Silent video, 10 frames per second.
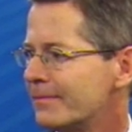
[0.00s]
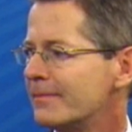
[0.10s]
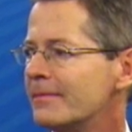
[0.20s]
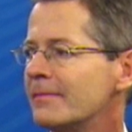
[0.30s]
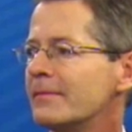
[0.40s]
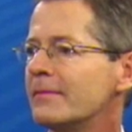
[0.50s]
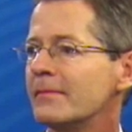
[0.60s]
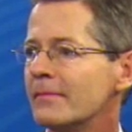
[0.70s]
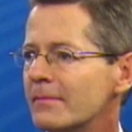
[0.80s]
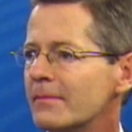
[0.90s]
I mean, the
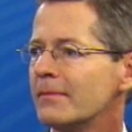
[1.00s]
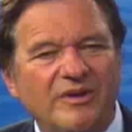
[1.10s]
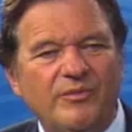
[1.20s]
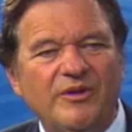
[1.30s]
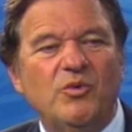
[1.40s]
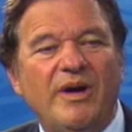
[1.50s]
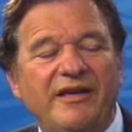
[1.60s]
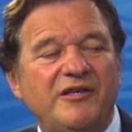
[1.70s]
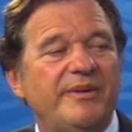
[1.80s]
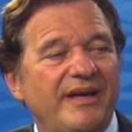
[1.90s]
question is, what do I
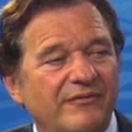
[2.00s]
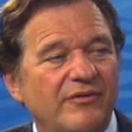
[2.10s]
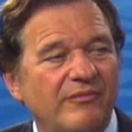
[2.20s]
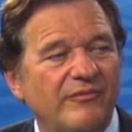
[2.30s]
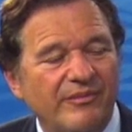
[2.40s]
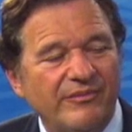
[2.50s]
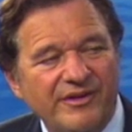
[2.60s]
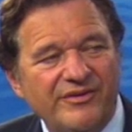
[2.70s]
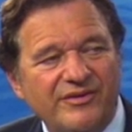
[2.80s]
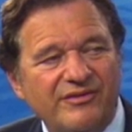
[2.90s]
expect from
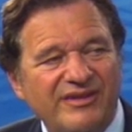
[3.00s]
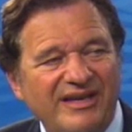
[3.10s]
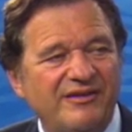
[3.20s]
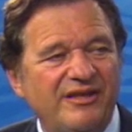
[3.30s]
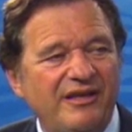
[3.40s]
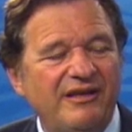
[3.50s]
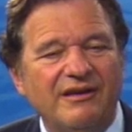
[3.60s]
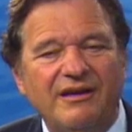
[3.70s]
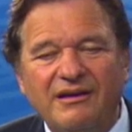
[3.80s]
this technique?